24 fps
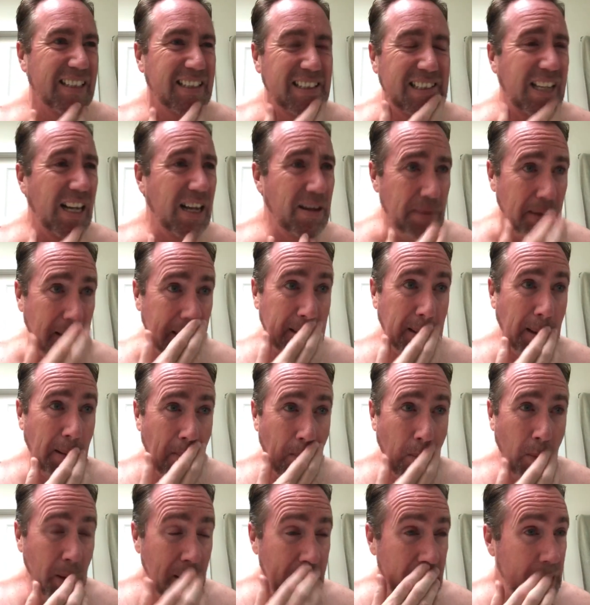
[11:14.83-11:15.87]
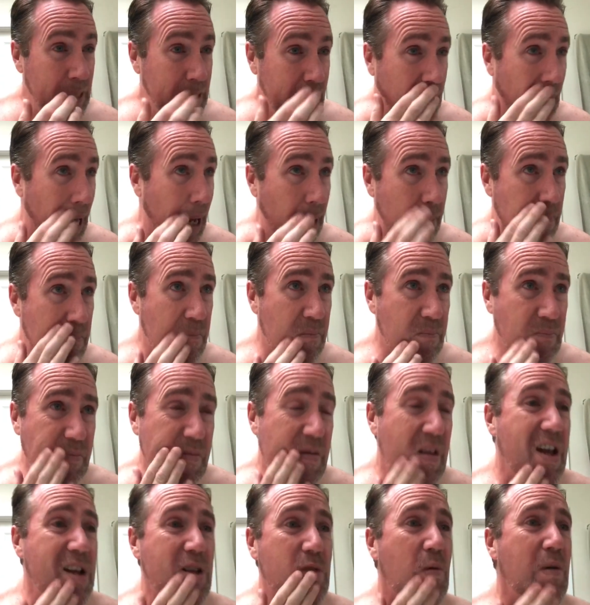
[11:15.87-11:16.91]
Love it. What is that?
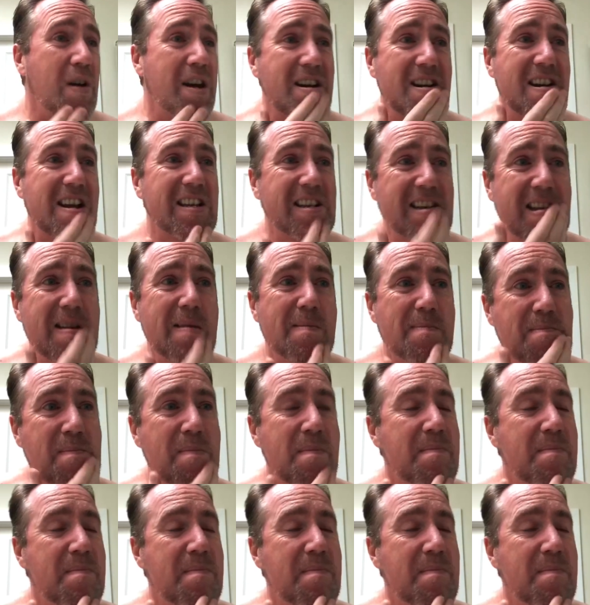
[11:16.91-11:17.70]
That's weird, isn't it?